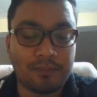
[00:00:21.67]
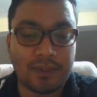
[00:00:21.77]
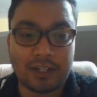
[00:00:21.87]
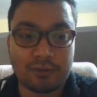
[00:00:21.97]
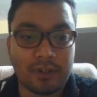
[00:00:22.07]

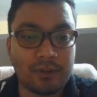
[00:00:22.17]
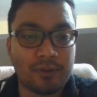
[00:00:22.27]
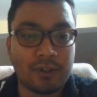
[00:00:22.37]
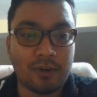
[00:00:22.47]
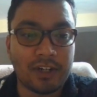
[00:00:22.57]
That's why
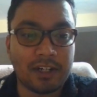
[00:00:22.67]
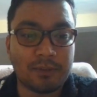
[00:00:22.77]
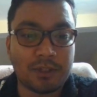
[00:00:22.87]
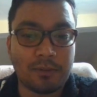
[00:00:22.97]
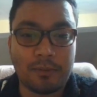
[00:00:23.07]
we call it a
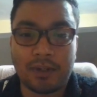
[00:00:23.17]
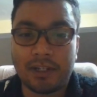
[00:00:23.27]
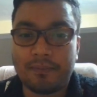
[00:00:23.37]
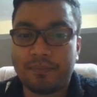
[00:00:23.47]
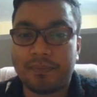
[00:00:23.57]
bishop
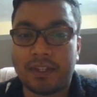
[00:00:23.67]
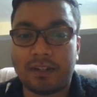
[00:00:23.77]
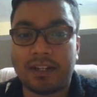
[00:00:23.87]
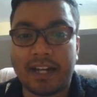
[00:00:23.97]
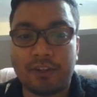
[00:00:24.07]
opening.
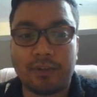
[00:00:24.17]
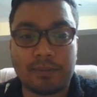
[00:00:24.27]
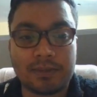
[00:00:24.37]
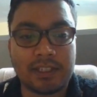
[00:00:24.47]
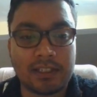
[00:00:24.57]
Then knight to
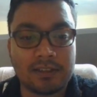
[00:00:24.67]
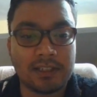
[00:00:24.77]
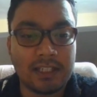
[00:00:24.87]
f6,